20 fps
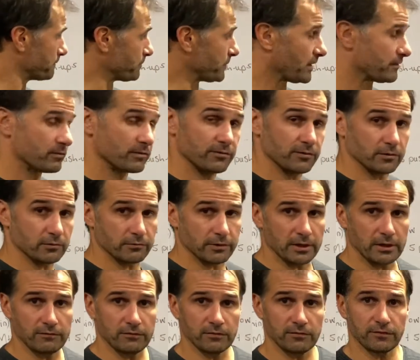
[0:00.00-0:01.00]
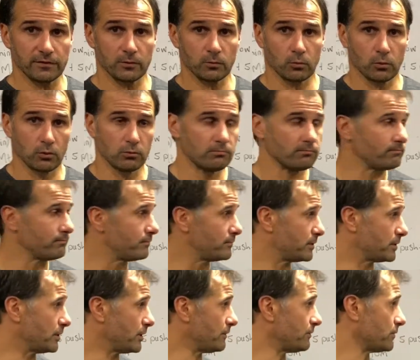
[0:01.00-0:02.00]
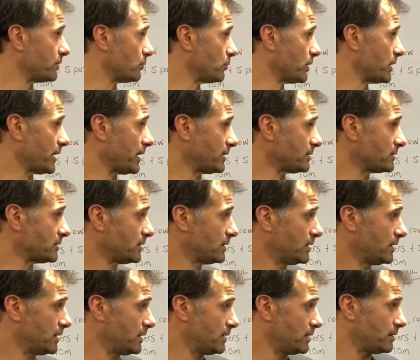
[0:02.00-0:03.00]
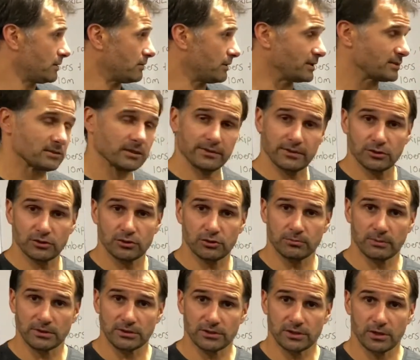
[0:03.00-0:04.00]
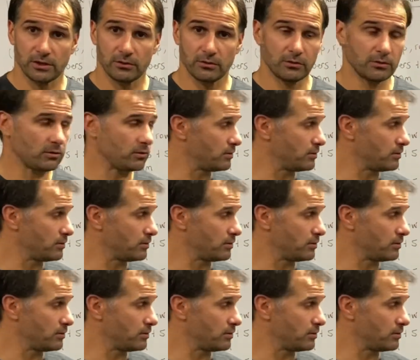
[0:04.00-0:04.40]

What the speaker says: If you feel ready, if you feel warm, you can go for the workout. Right, it's nothing too much to do.